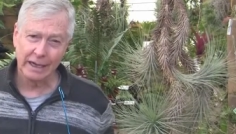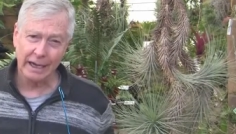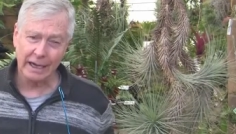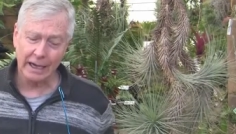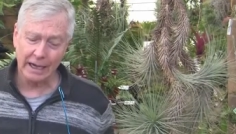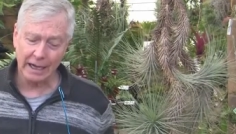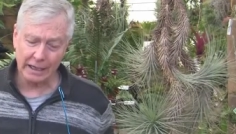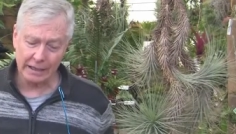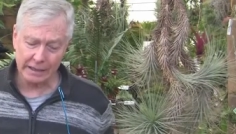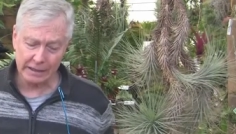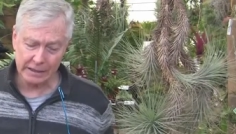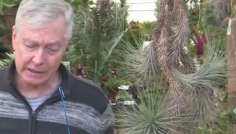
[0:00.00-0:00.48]

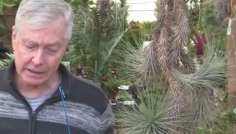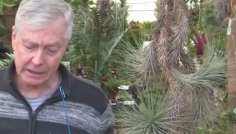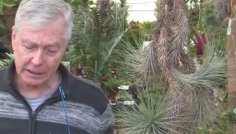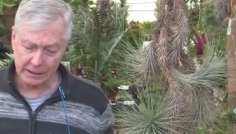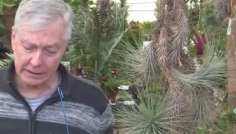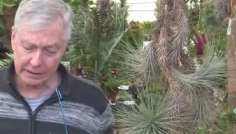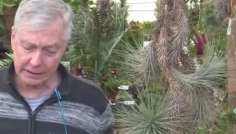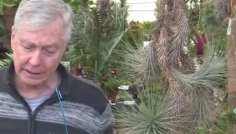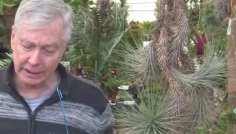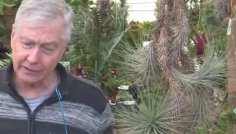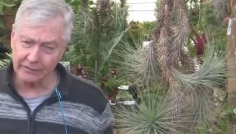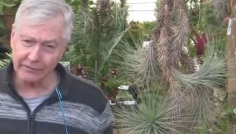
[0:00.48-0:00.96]
And
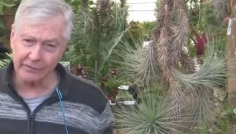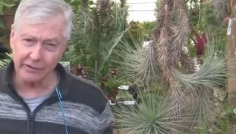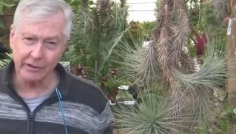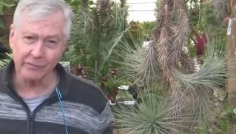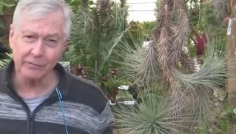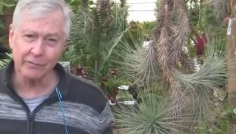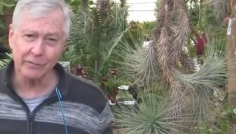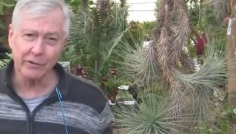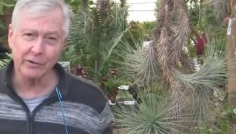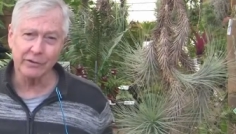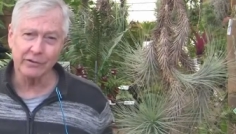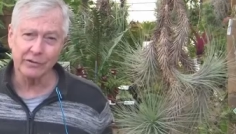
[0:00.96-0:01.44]
uh, that's
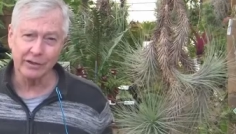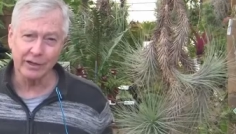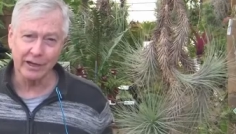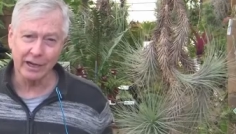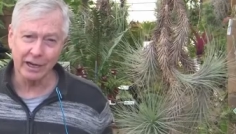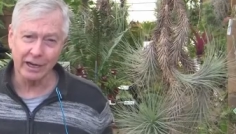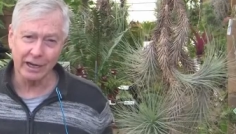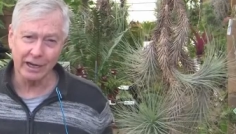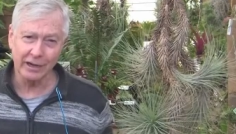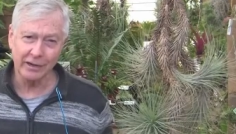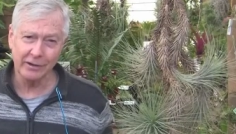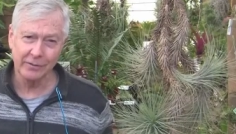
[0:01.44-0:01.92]
it for
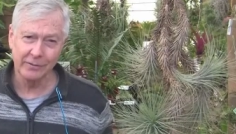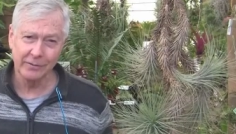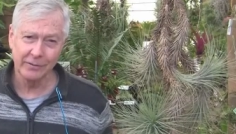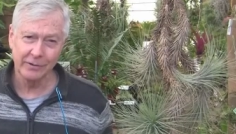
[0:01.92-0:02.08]
today.